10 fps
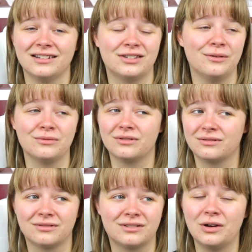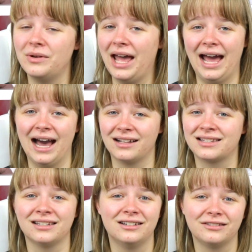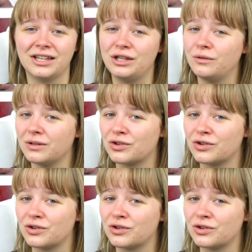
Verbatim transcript: Don't, don't act like you can